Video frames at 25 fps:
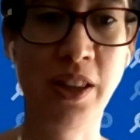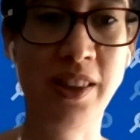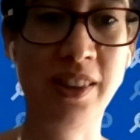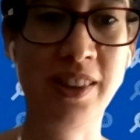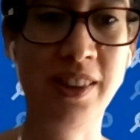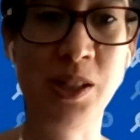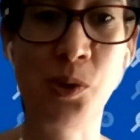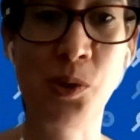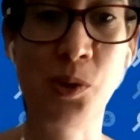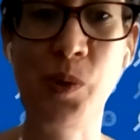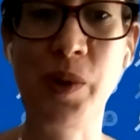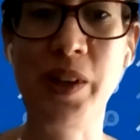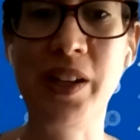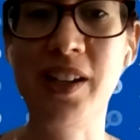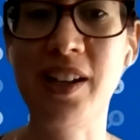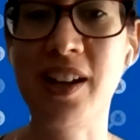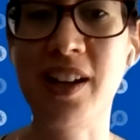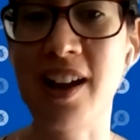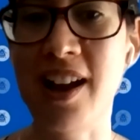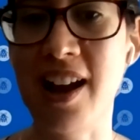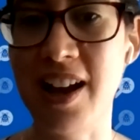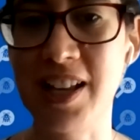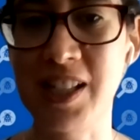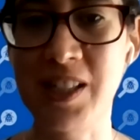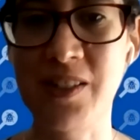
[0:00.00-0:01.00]
This week
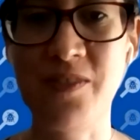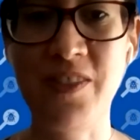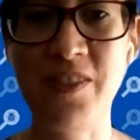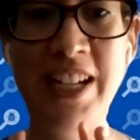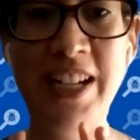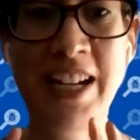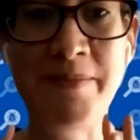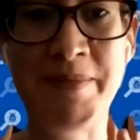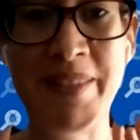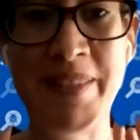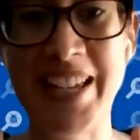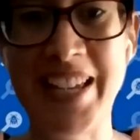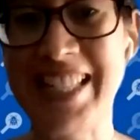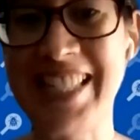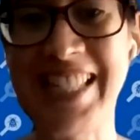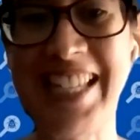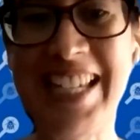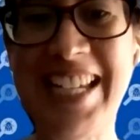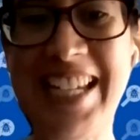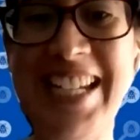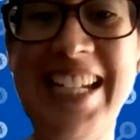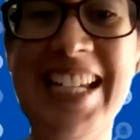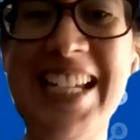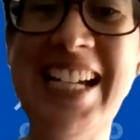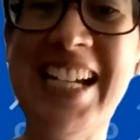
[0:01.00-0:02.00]
has been
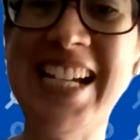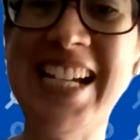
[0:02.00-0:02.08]
amazing.